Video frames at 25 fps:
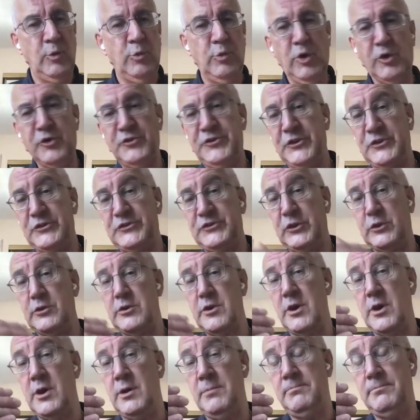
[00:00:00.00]
We also saw
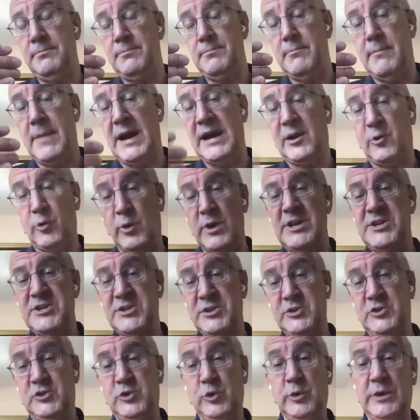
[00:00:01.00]
the
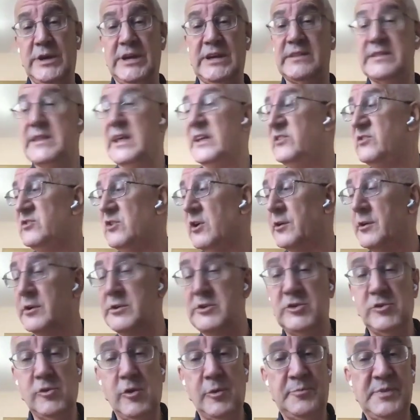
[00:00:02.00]
migration tooling that
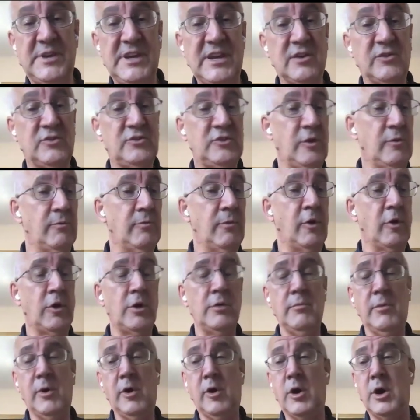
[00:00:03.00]
started to appear. So more
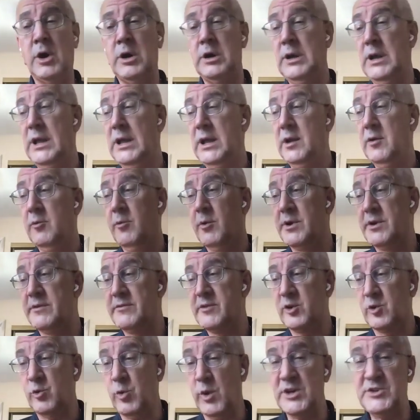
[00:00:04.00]
and more, one
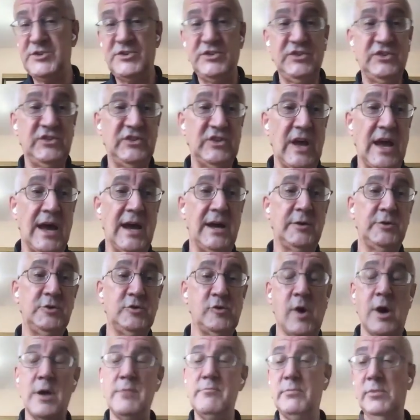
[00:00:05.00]
of the questions is, how
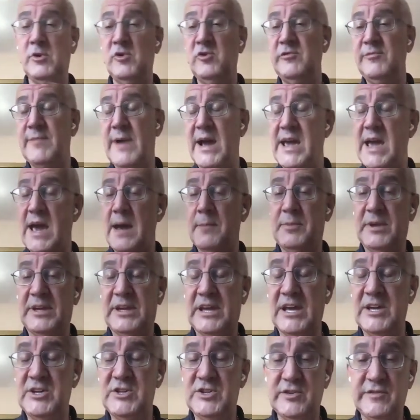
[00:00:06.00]
do I move my
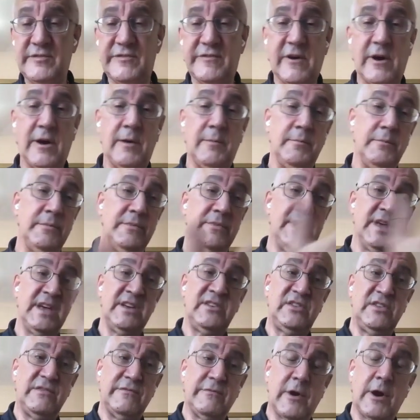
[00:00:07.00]
application from
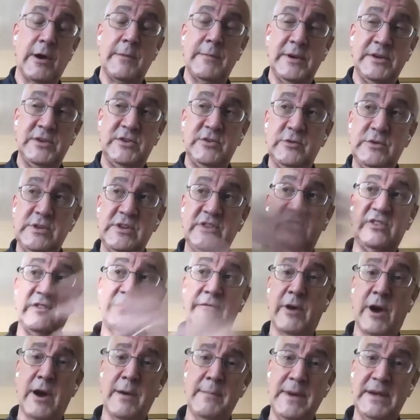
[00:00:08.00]
this environment to this
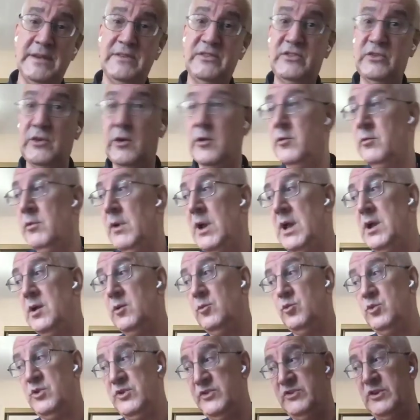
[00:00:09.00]
environment? So
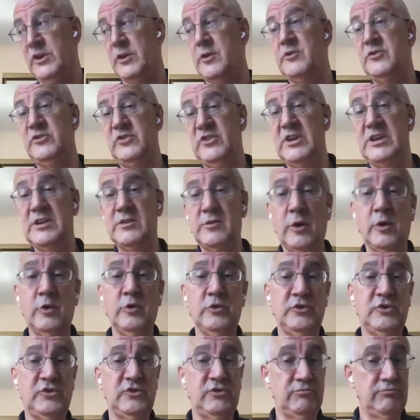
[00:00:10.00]
we started seeing
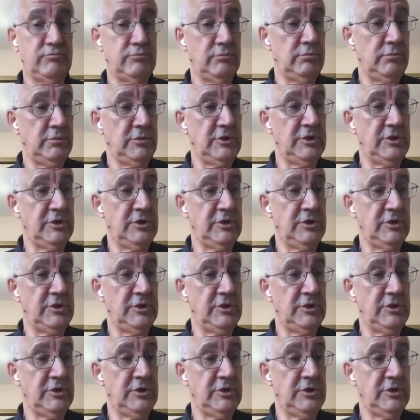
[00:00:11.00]
those,